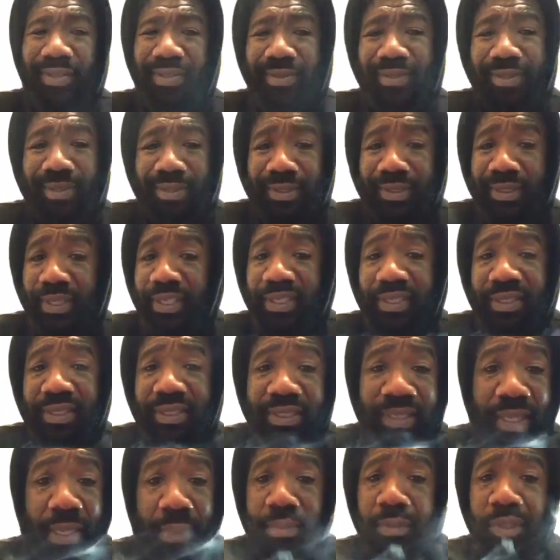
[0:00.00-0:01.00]
Just
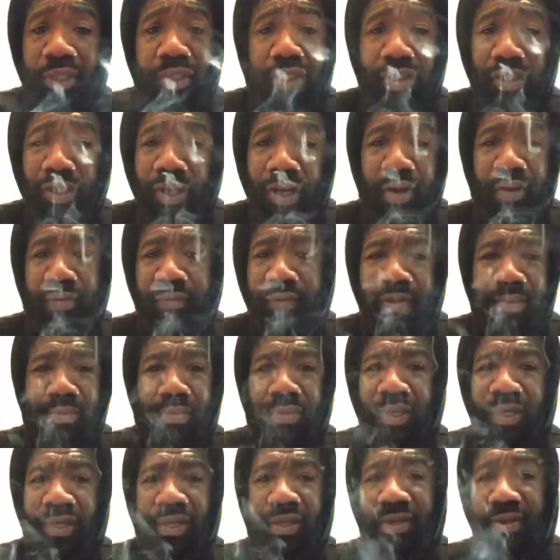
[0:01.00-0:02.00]
accept the serving,
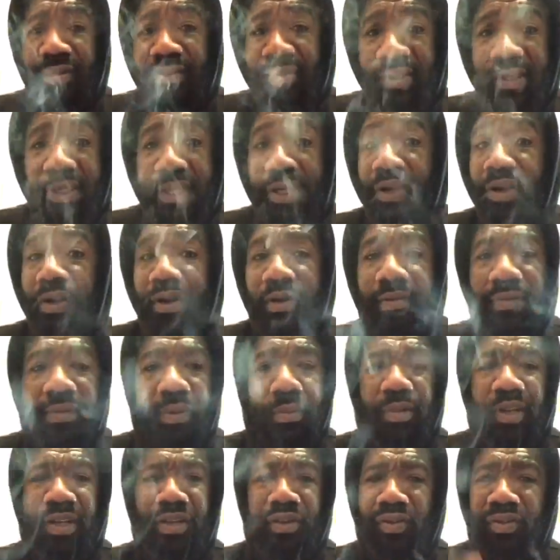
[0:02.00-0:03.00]
blood. Get over
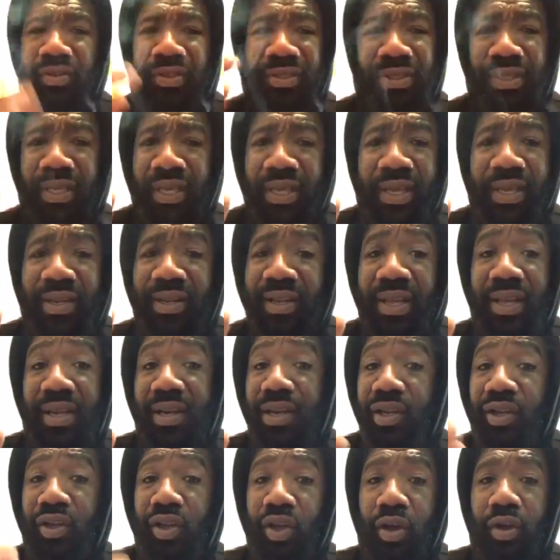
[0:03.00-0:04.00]
it, blood. You just can't let
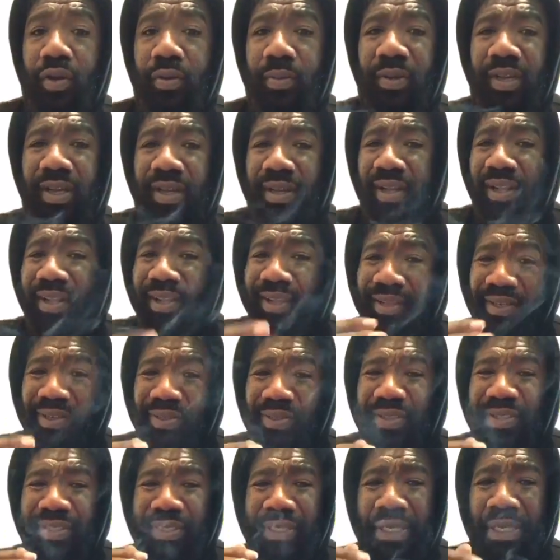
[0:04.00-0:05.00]
it go, blood. And you
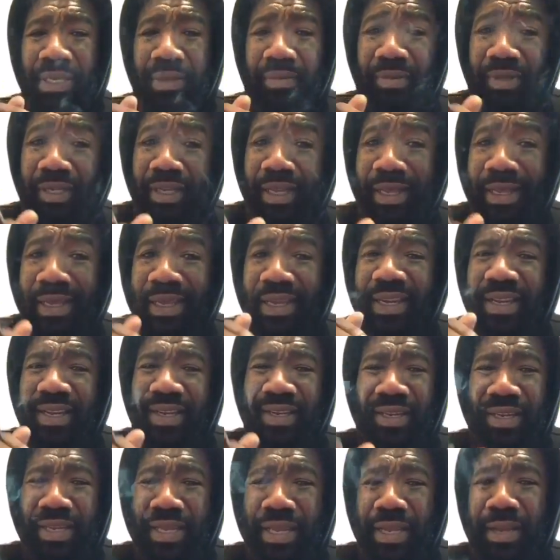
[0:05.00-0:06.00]
just keep digging
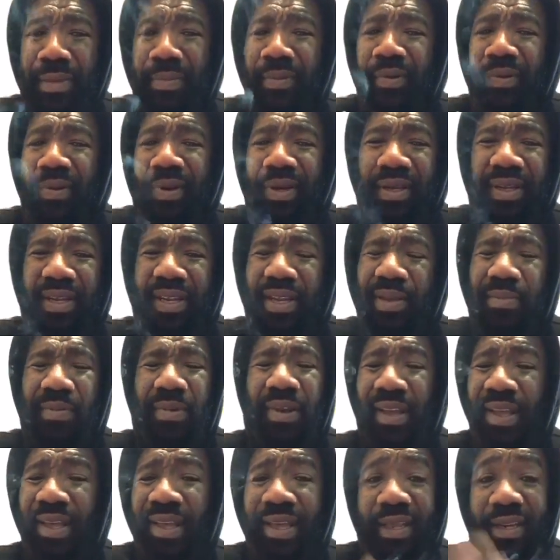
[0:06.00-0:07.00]
it deeper and deeper.
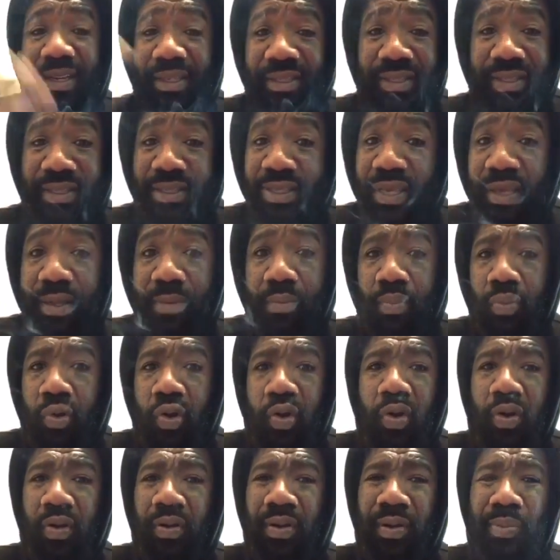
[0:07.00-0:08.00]
And it just get
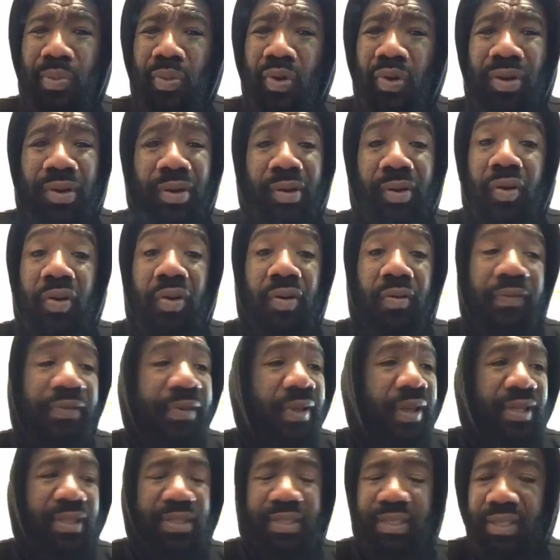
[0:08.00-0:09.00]
more and more
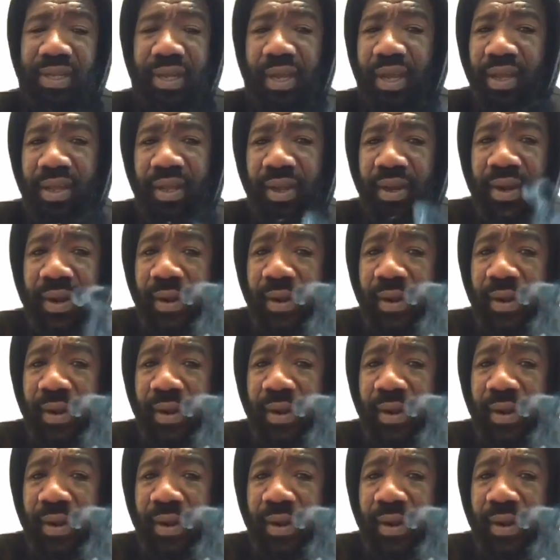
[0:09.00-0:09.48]
goofy and just like,